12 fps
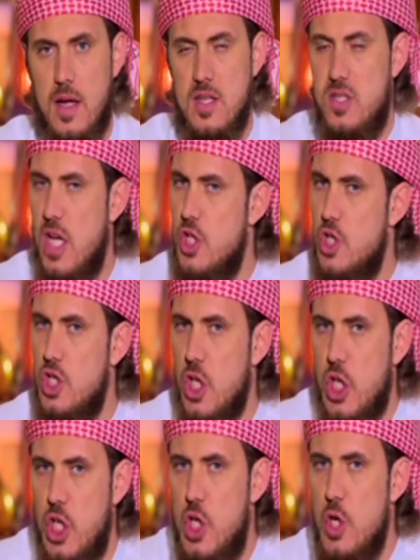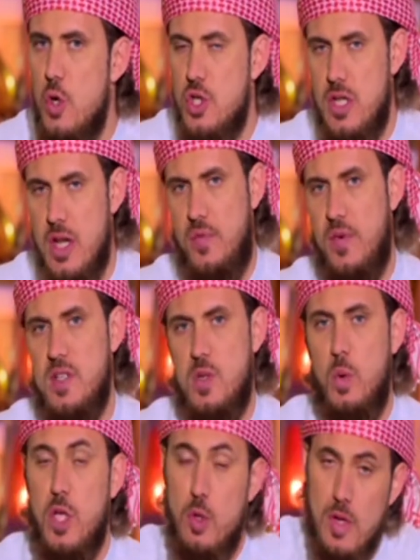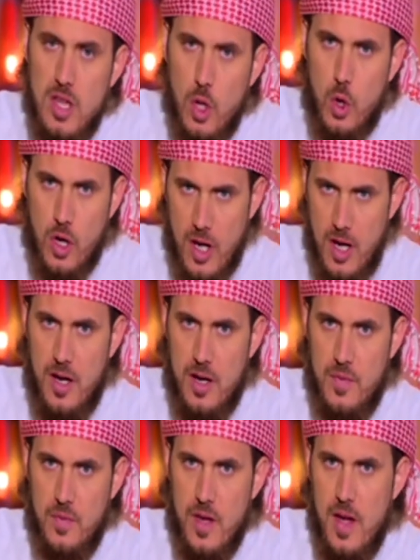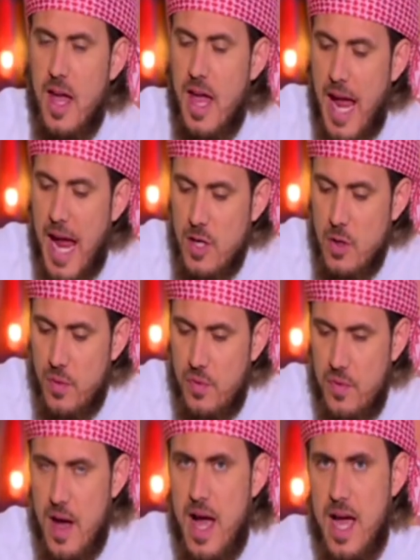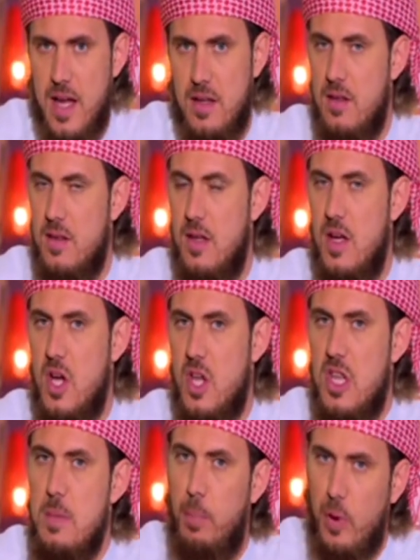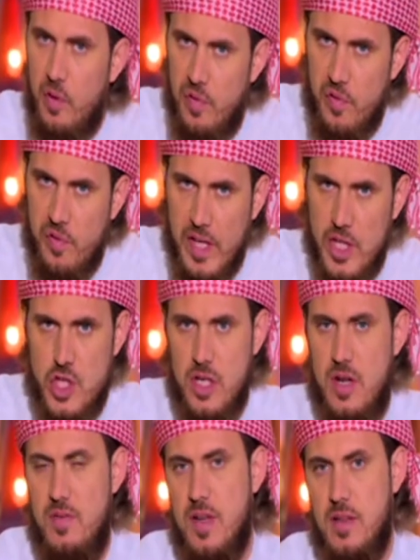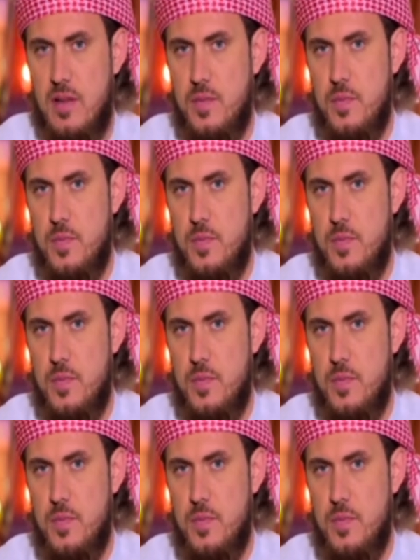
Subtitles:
Such a huge difference. When you read the Quran and you find the perfection of it,